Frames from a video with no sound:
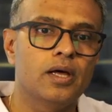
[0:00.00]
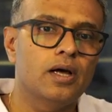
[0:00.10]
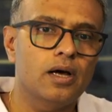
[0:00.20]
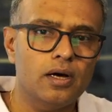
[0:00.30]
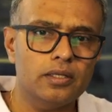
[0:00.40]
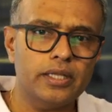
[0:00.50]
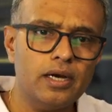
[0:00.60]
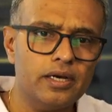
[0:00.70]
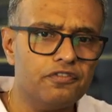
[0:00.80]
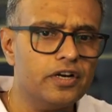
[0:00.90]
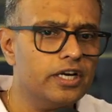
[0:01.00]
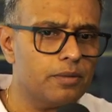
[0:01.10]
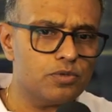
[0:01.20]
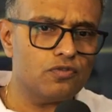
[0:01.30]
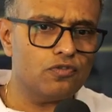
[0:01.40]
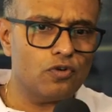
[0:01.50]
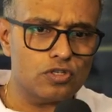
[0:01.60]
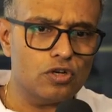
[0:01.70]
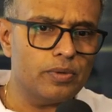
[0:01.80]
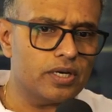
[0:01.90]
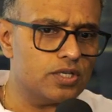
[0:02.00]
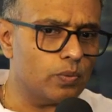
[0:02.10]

There are different types of oscillometries.